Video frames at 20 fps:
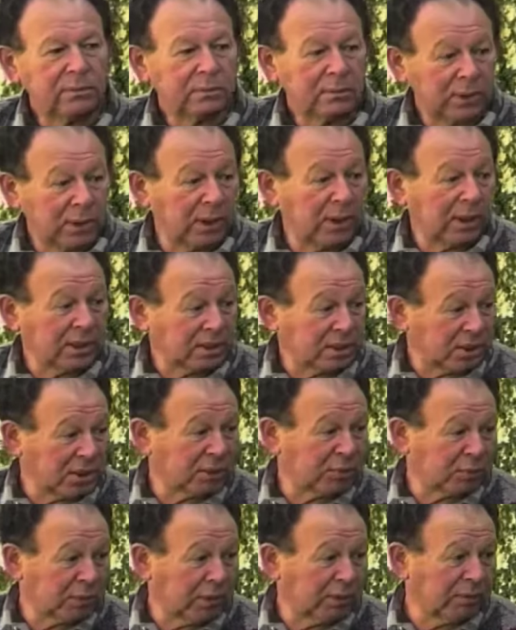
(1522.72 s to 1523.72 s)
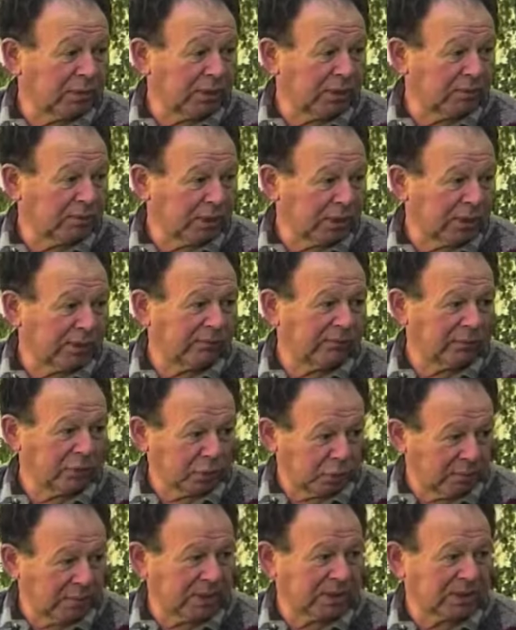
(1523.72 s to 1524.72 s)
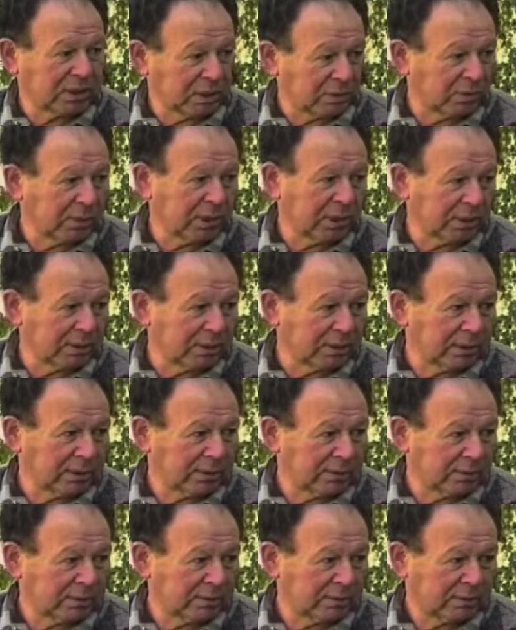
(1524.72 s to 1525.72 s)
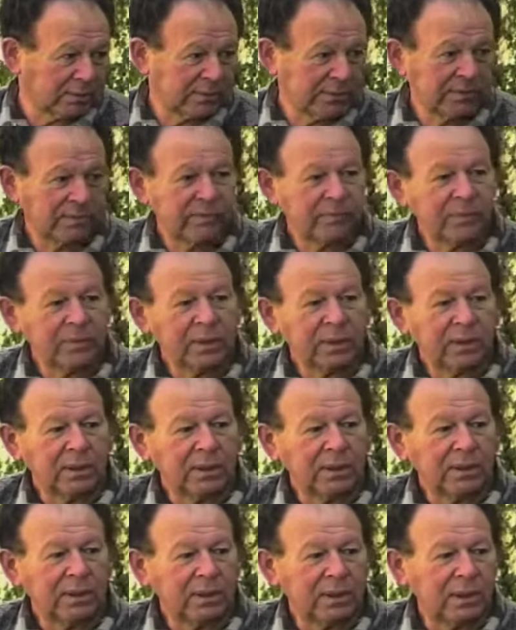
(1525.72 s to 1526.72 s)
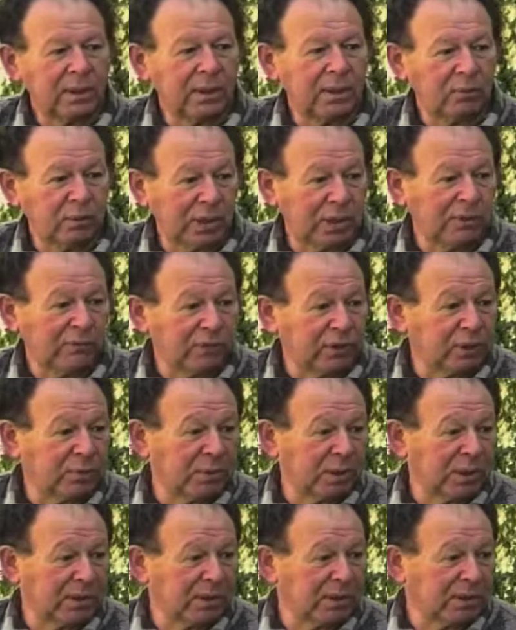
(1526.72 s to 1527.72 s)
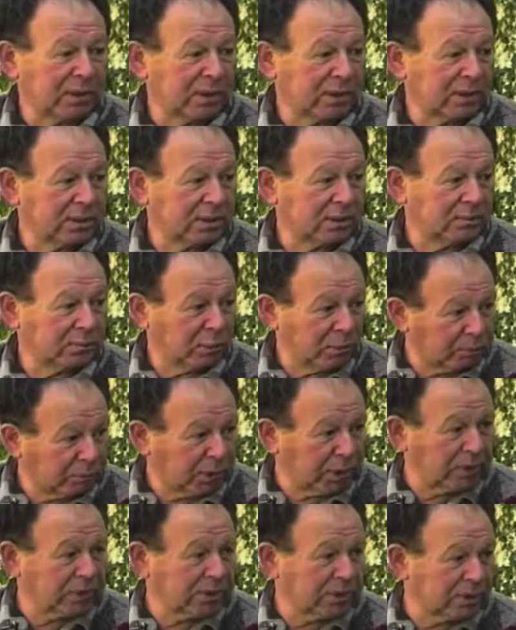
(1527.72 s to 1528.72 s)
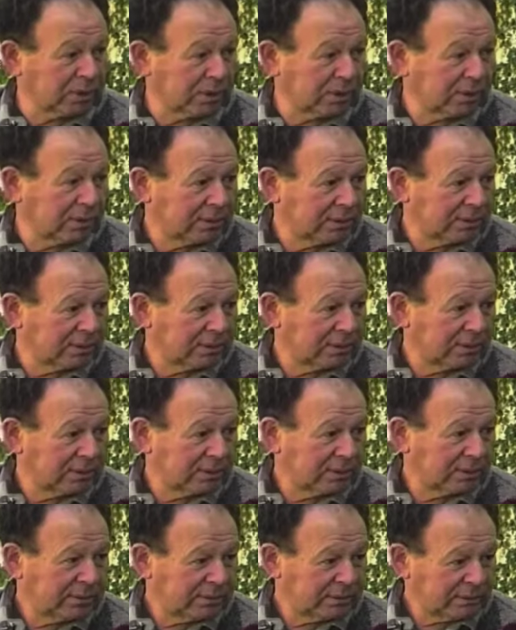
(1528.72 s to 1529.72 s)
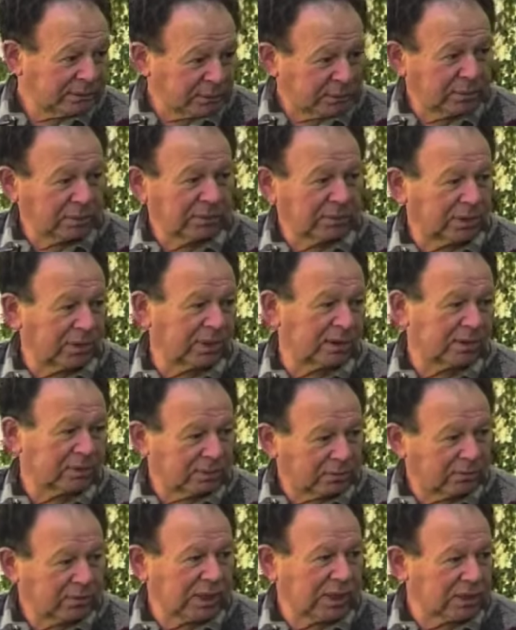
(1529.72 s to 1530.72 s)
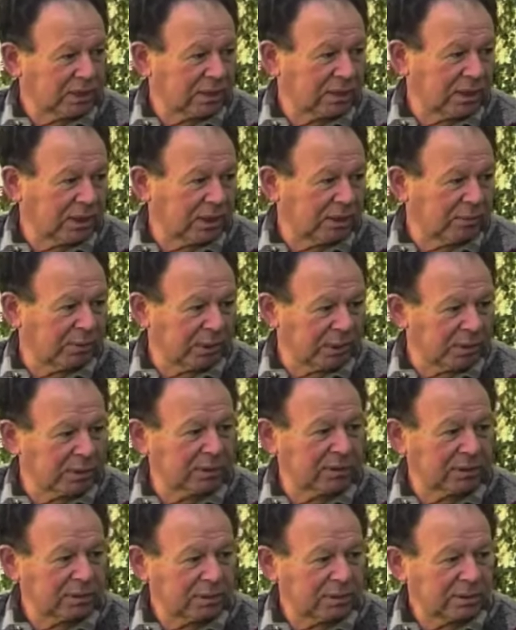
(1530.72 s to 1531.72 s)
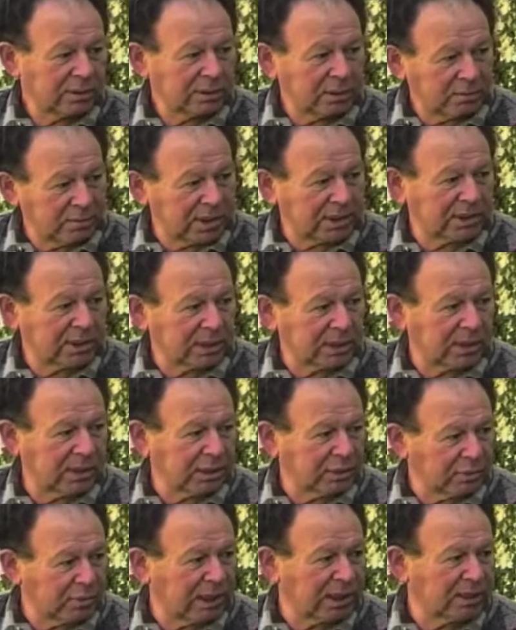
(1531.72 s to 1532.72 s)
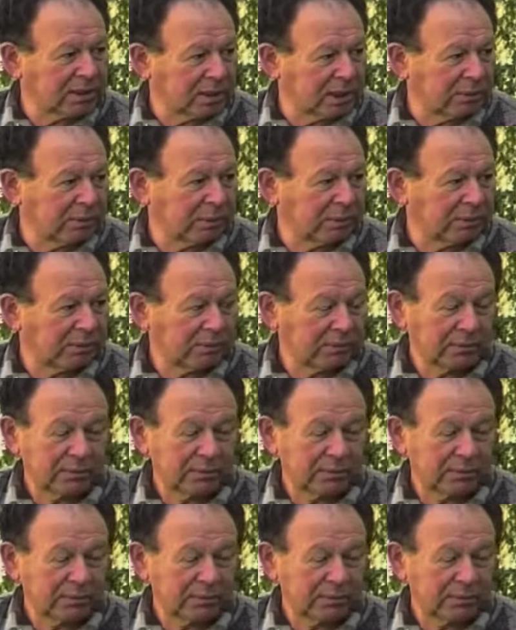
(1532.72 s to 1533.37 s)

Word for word: He has this problem of domestic politics, and one of his ministers proposes to do that right now because domestically it might help him.